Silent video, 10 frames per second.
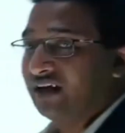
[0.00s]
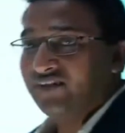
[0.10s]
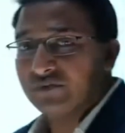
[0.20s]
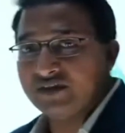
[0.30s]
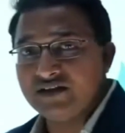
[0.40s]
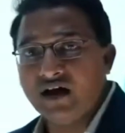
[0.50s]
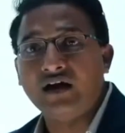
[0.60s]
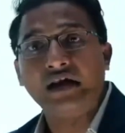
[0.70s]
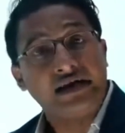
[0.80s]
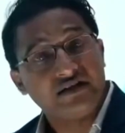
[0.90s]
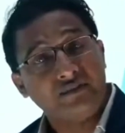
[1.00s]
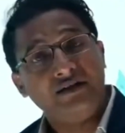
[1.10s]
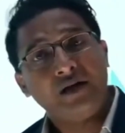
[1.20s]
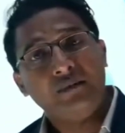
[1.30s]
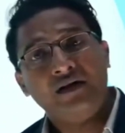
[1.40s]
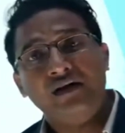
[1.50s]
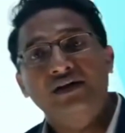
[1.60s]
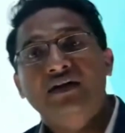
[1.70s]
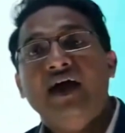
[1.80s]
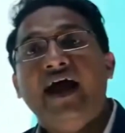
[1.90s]
were given by the Narasimhan
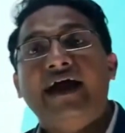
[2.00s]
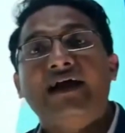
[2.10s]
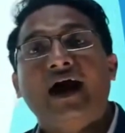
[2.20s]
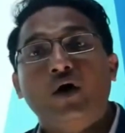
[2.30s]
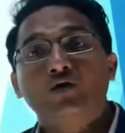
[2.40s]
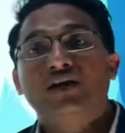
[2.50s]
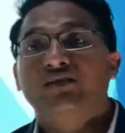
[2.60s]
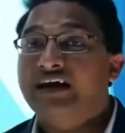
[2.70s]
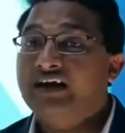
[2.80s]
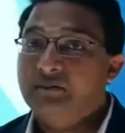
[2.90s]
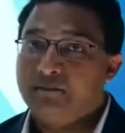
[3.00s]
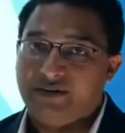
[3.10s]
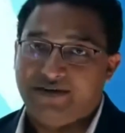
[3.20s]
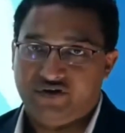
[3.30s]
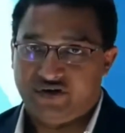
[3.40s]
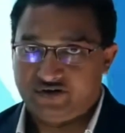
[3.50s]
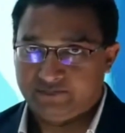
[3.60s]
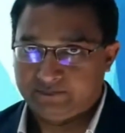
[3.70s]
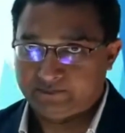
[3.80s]
committee and how they were implemented.